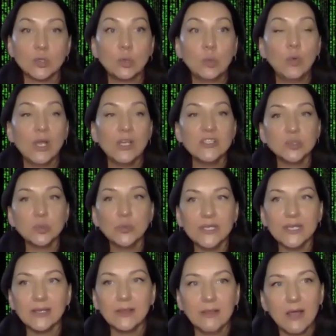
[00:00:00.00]
So once
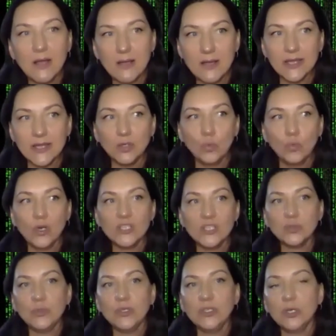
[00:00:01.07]
we align,
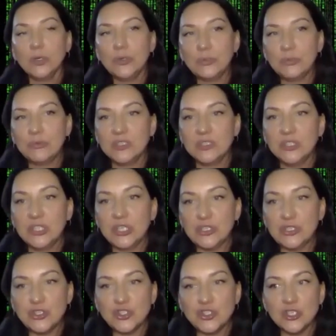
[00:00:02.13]
once we go through the
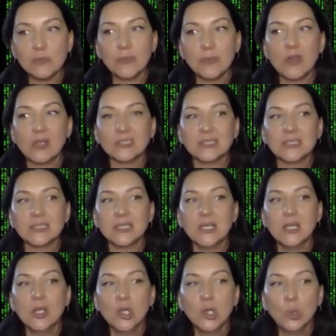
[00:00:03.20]
deconditioning
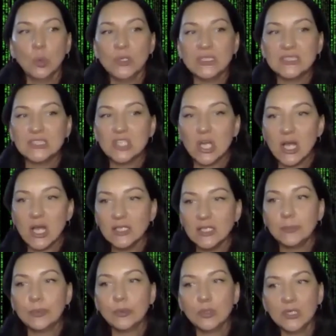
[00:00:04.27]
process, we
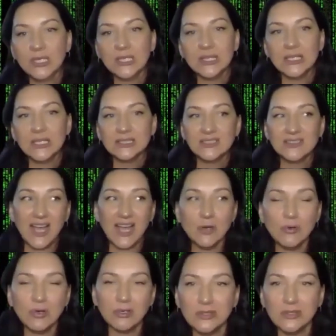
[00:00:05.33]
start pulling things in.
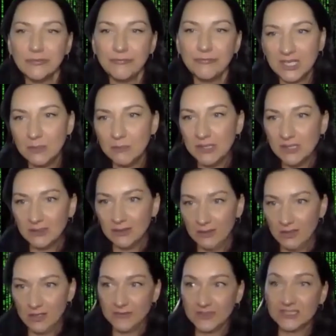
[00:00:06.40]
I work in a freaking
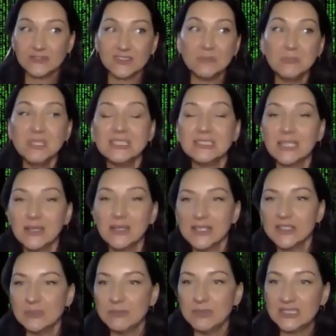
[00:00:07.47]
medical office. If somebody
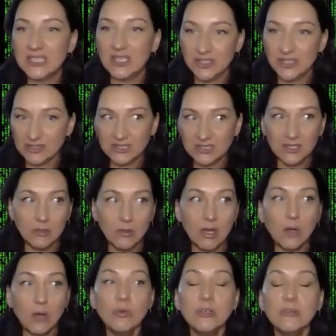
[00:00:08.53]
said that to me 10 years
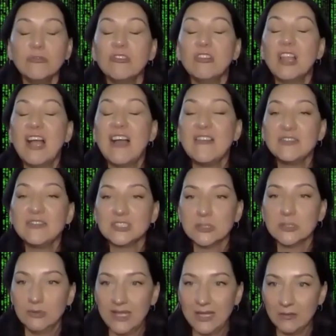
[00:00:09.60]
ago, I would have laughed
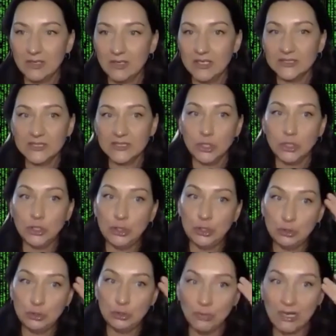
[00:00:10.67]
so loud and say,
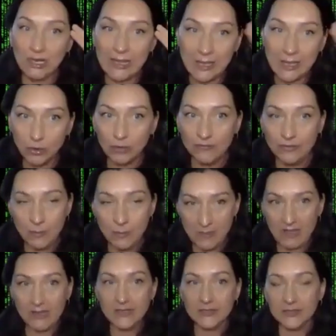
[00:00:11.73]
you are out of
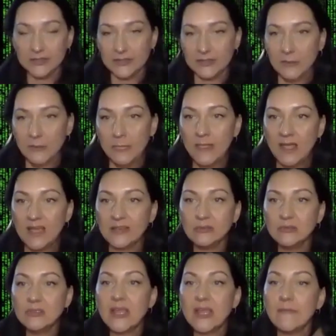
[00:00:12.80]
your mind.
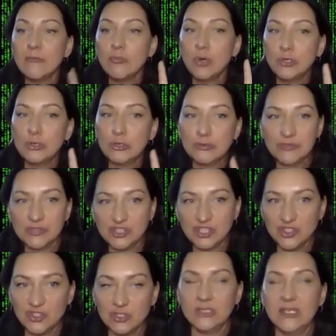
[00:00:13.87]
I couldn't have one
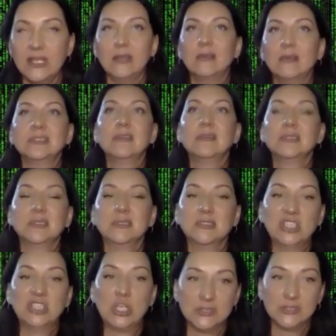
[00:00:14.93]
conversation a day because I
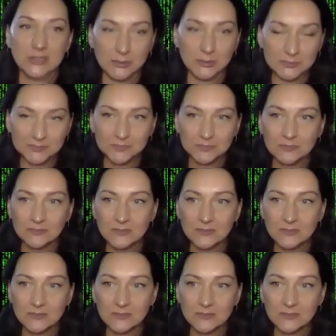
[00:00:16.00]
was exhausted.